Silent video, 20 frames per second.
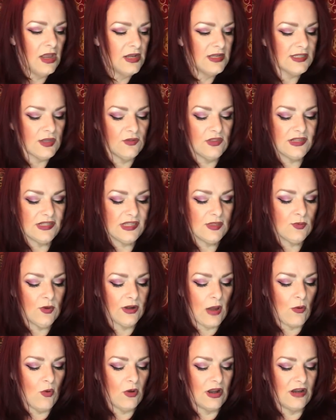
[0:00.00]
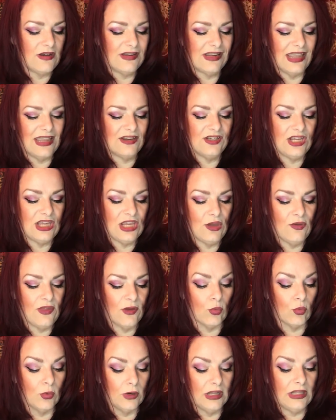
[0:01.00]
So this is what I wanted to get to you
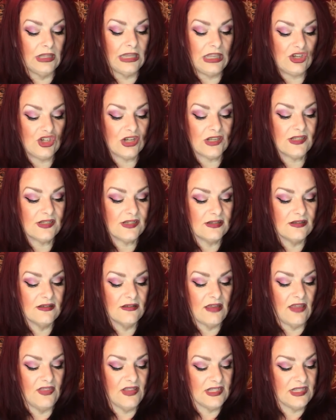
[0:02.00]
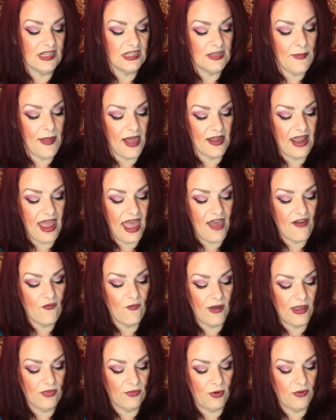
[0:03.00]
that really just, and this is about
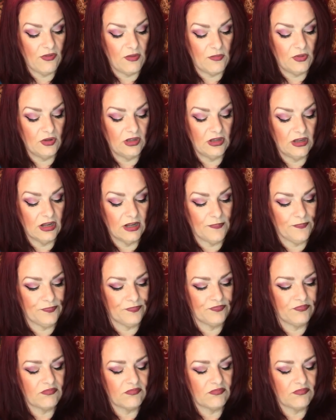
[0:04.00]
halfway through the book,